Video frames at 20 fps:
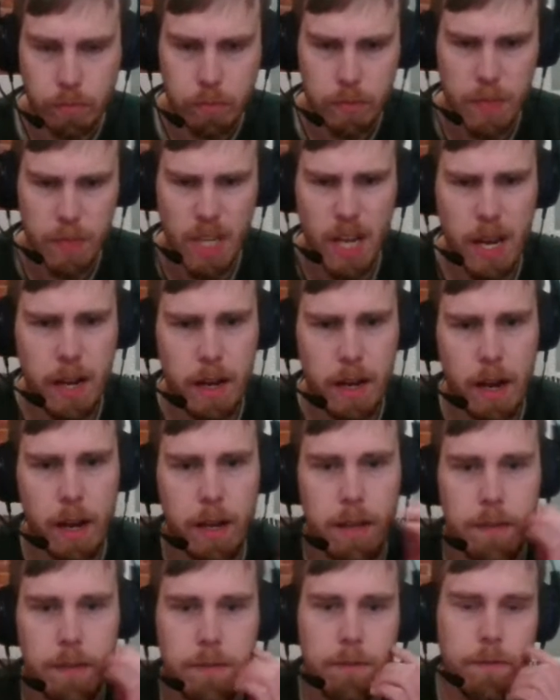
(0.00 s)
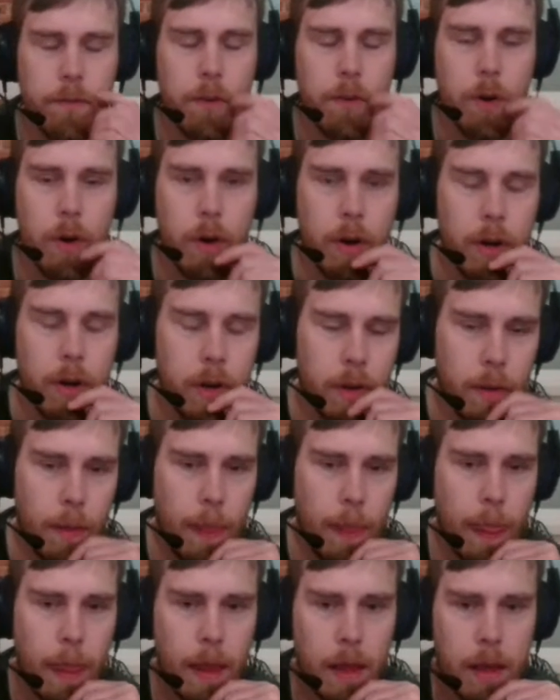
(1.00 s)
And knight e4.
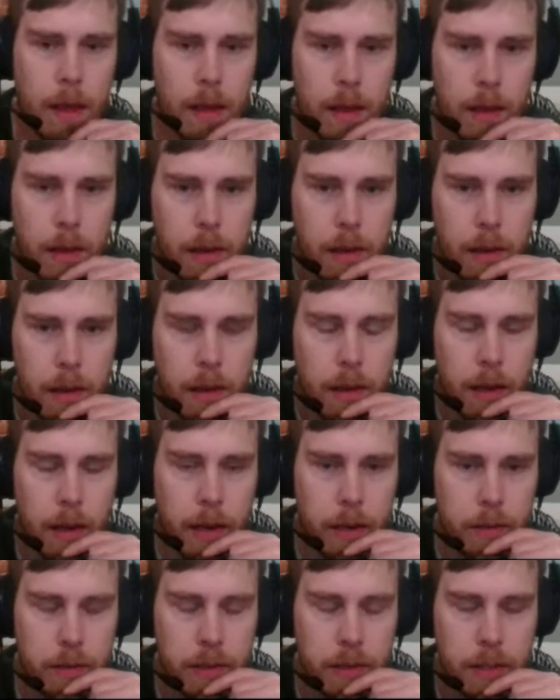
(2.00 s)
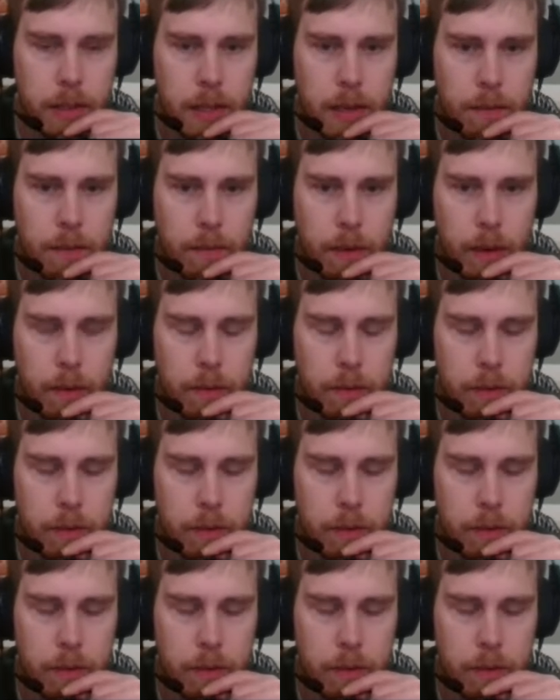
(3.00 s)
I don't think I've ever...